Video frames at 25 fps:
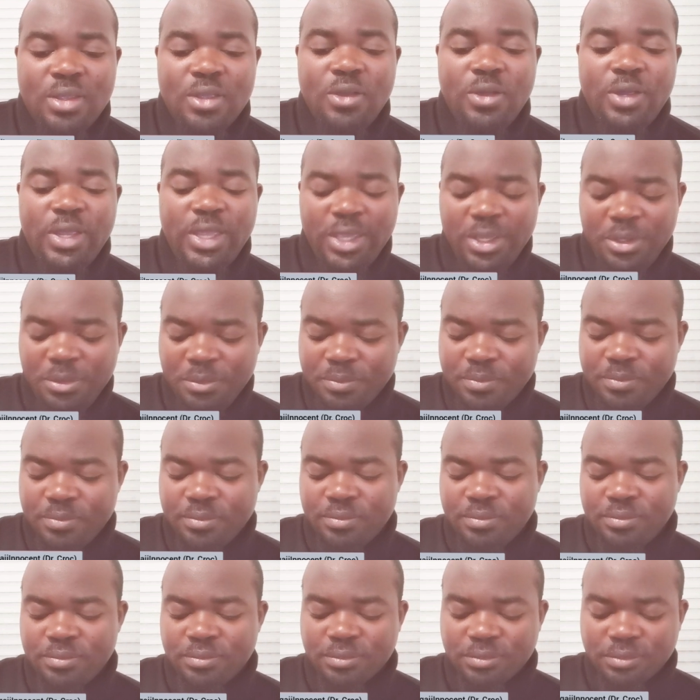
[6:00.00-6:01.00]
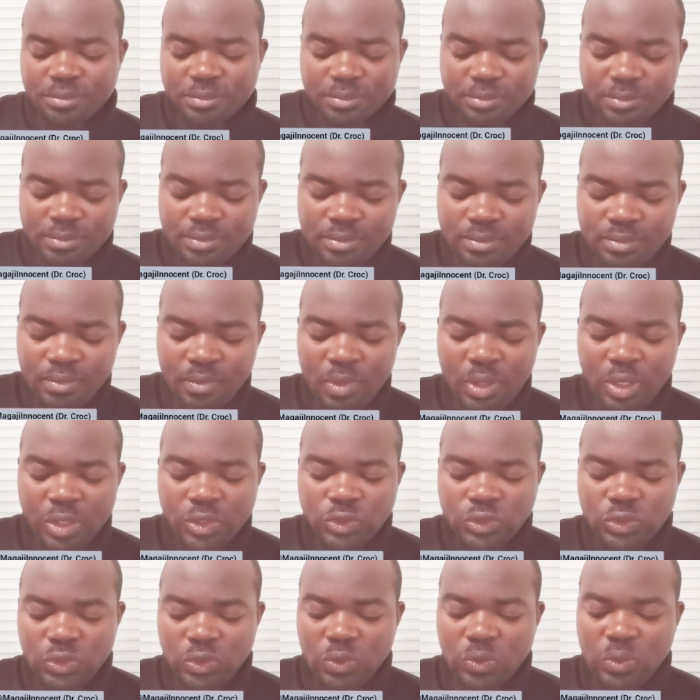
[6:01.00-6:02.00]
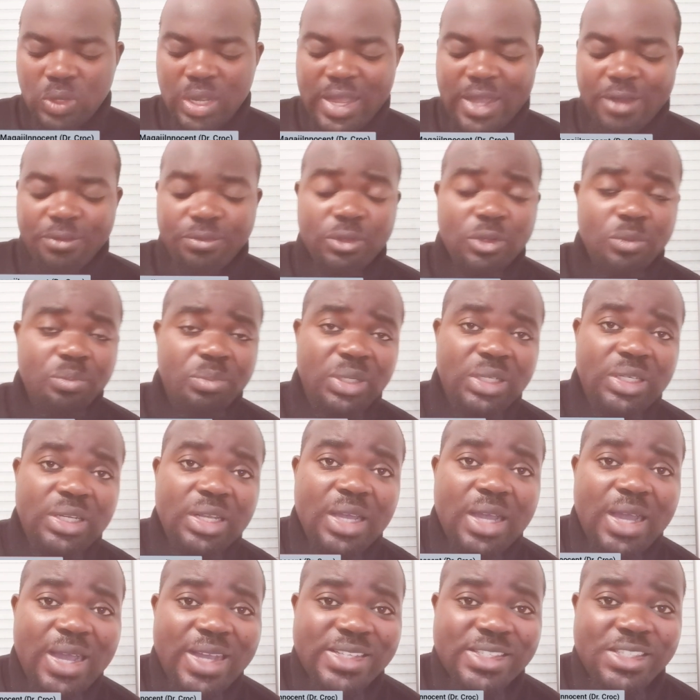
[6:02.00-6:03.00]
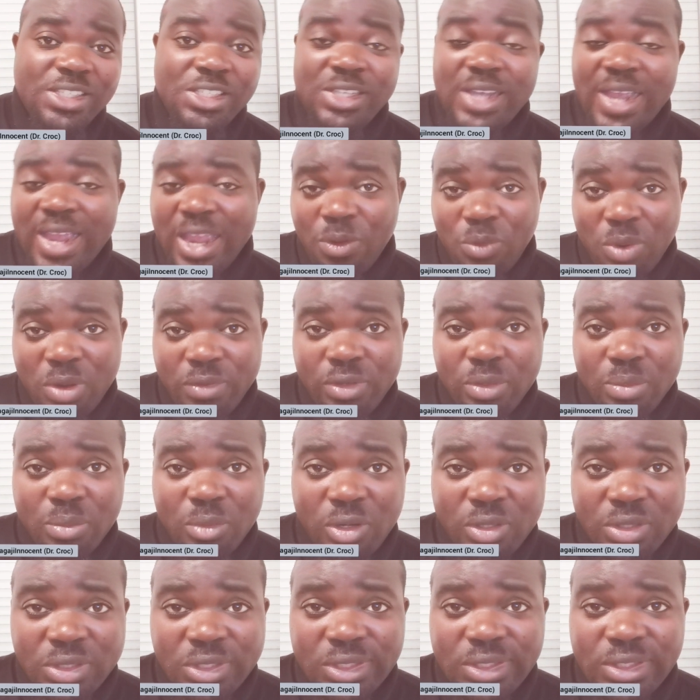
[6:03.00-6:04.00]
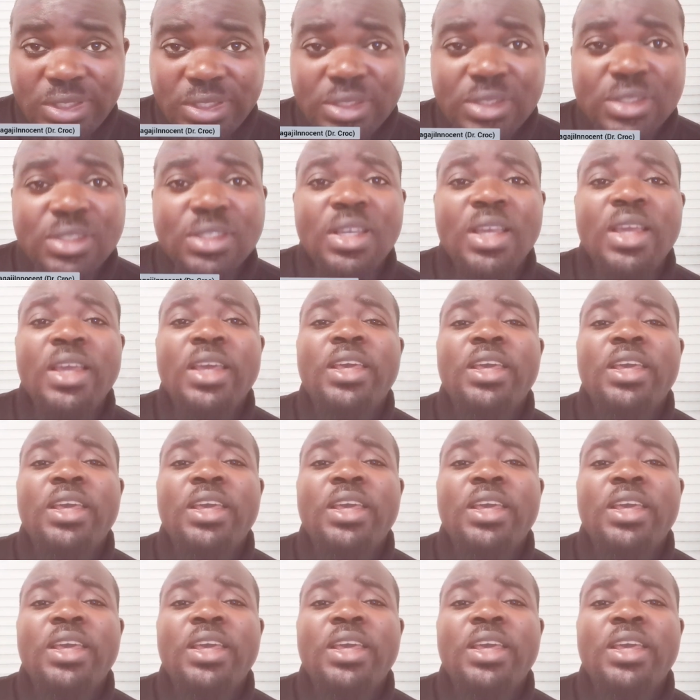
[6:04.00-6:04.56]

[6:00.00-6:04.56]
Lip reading: Okay? So Afrobeat has shied away from all these things.